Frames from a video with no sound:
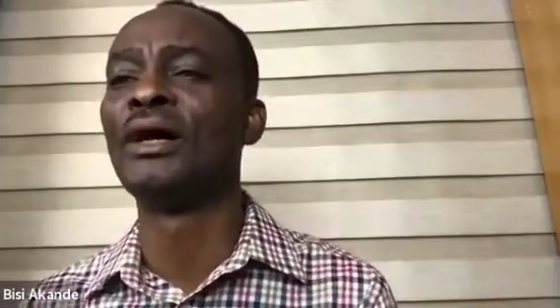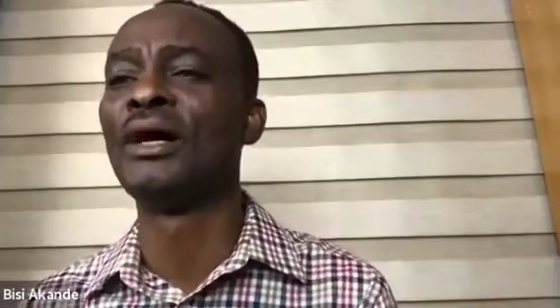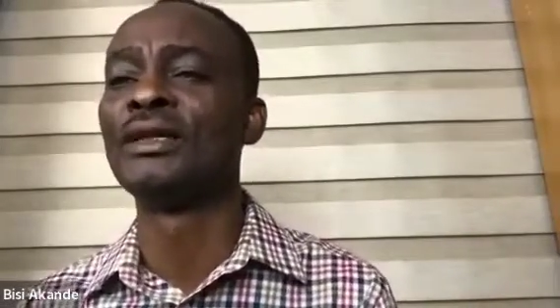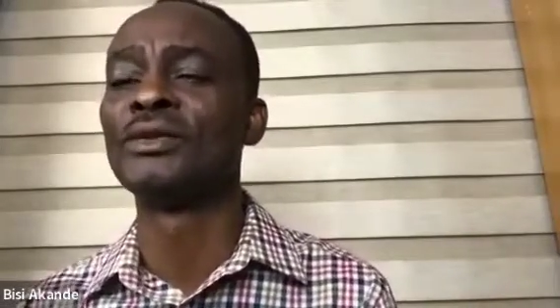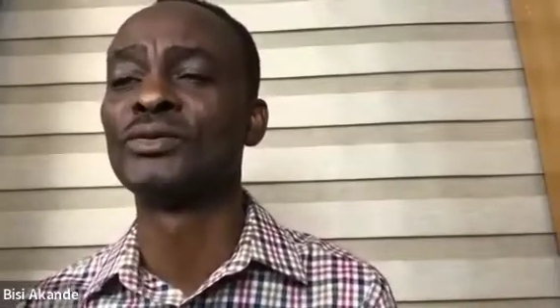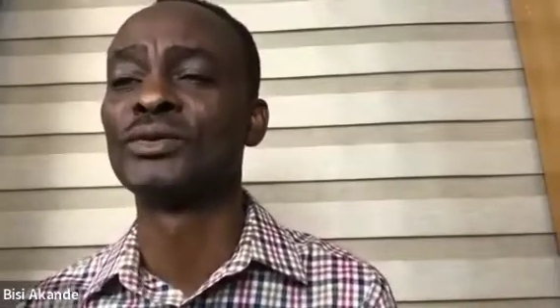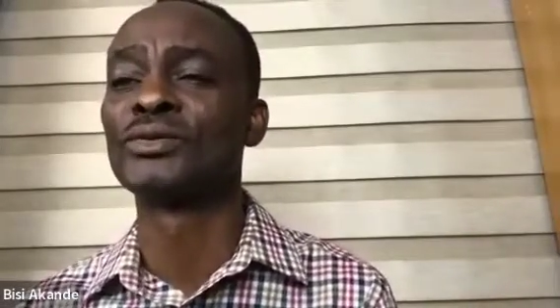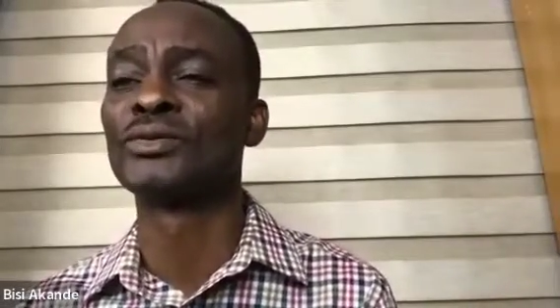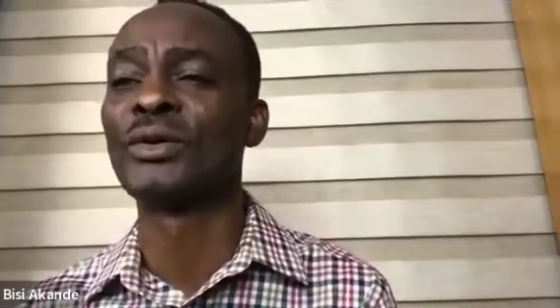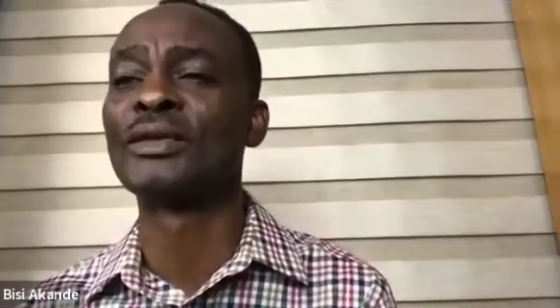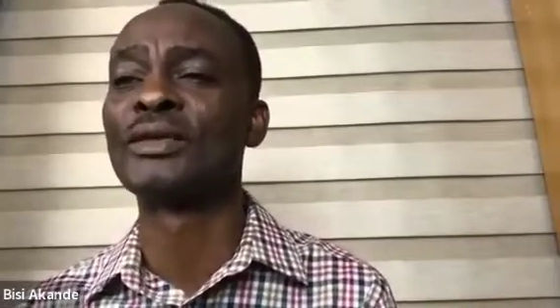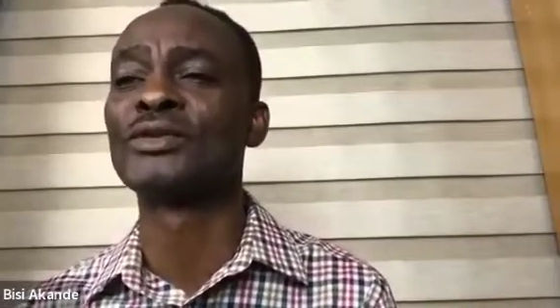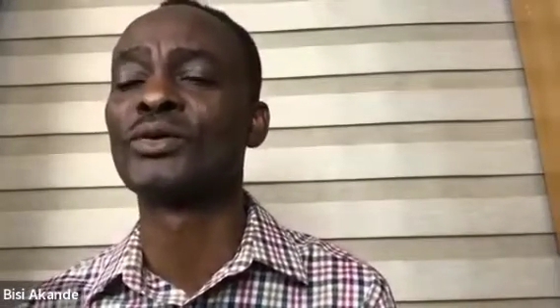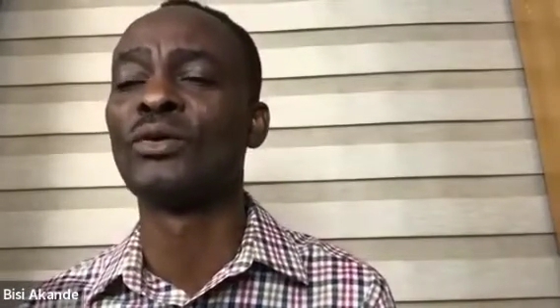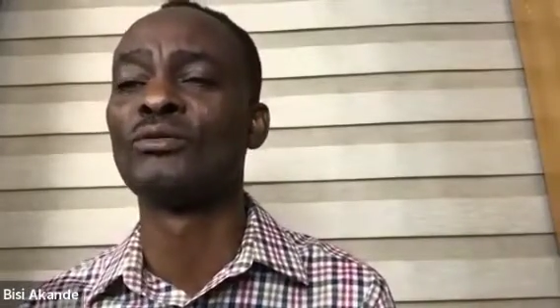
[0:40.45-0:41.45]
and it was quite
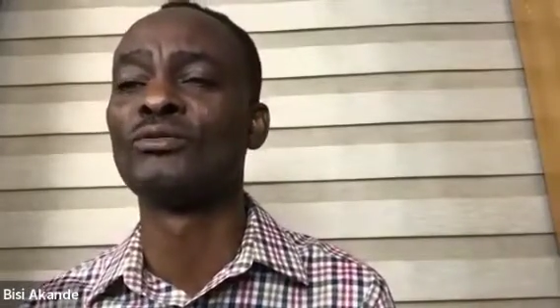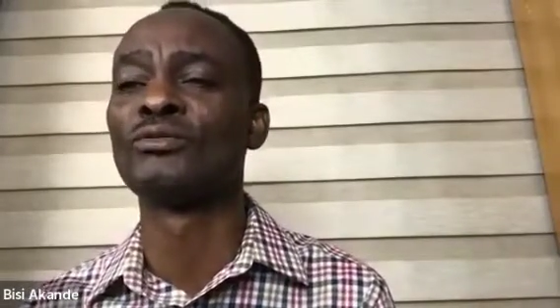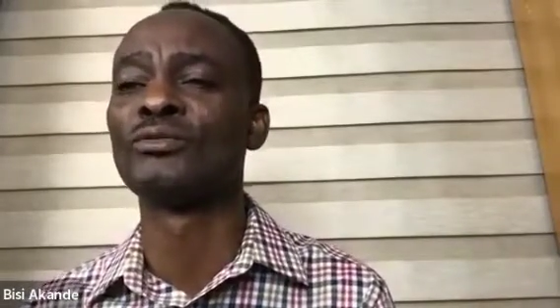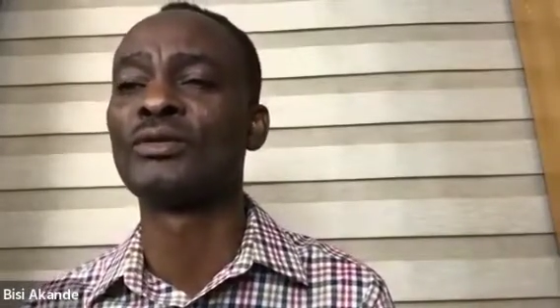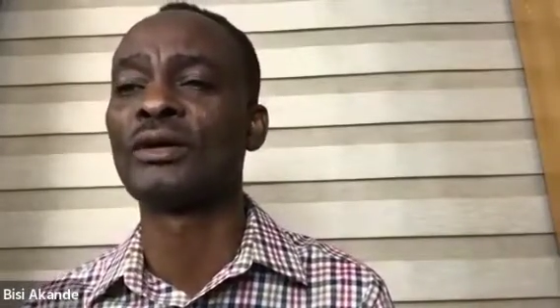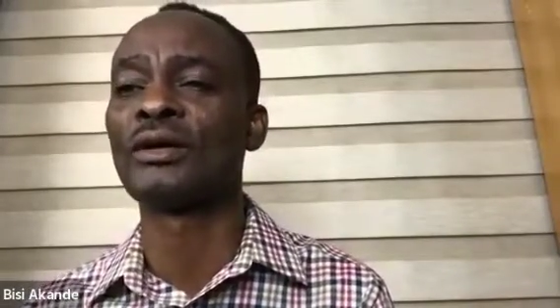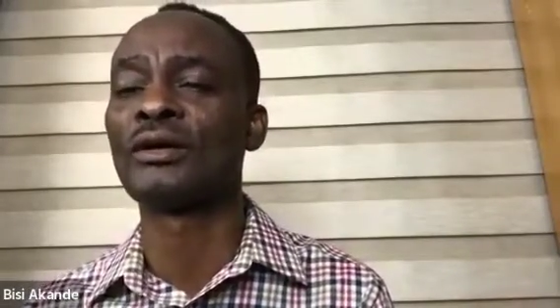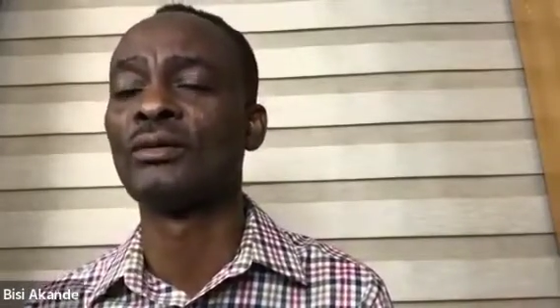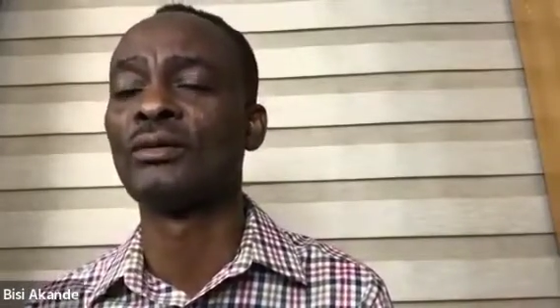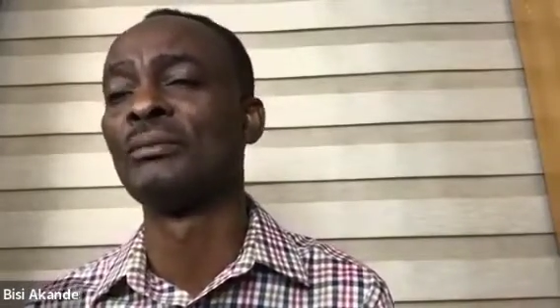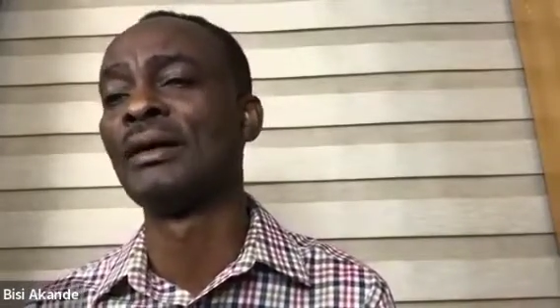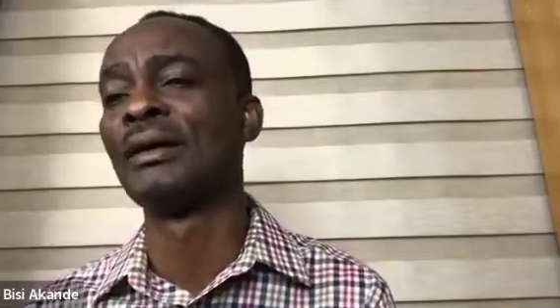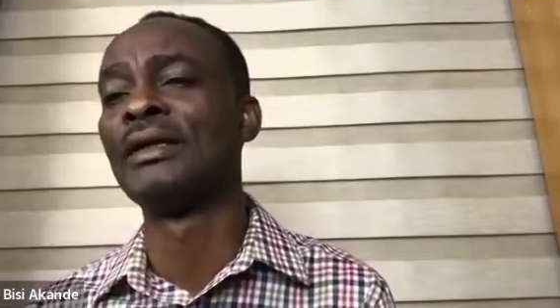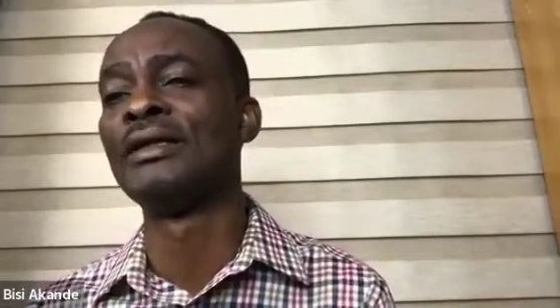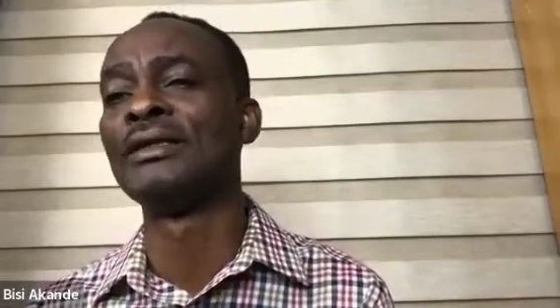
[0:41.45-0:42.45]
tough
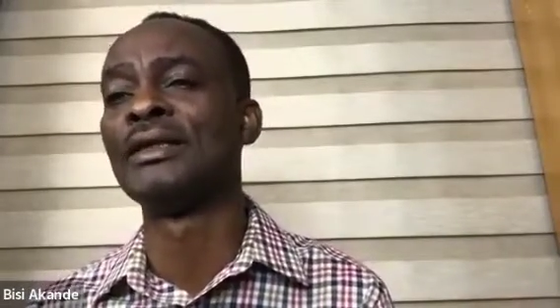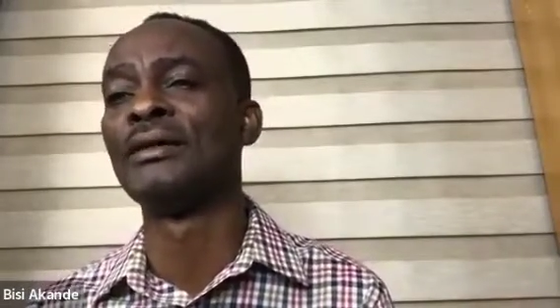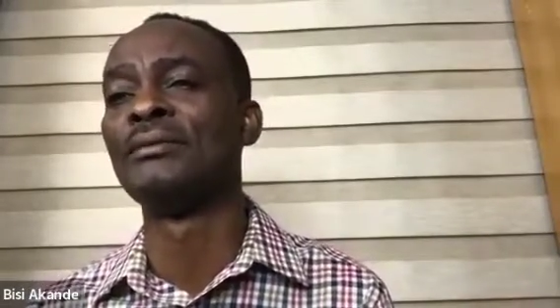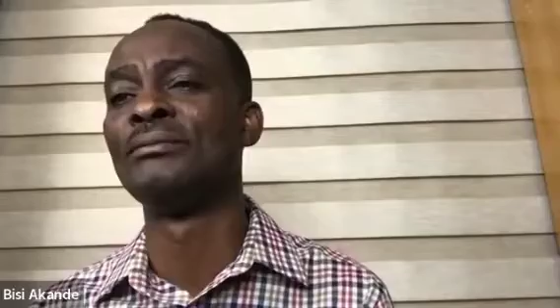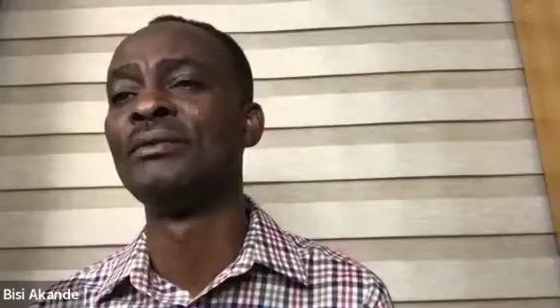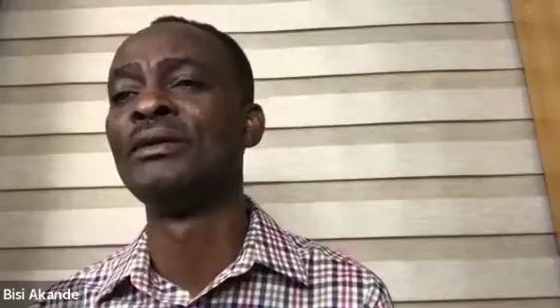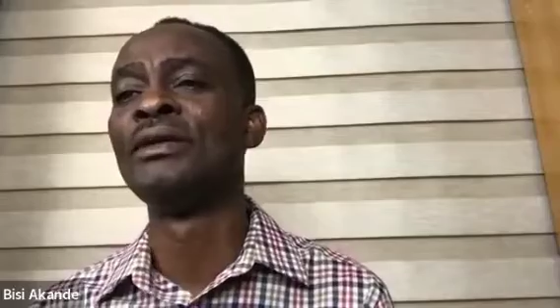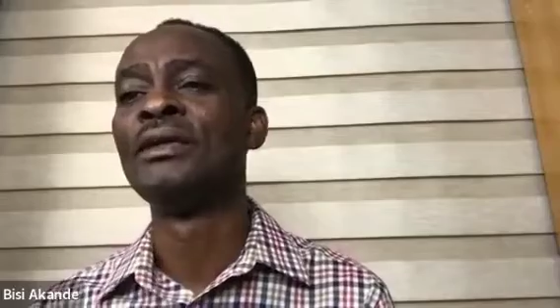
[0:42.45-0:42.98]
combining them.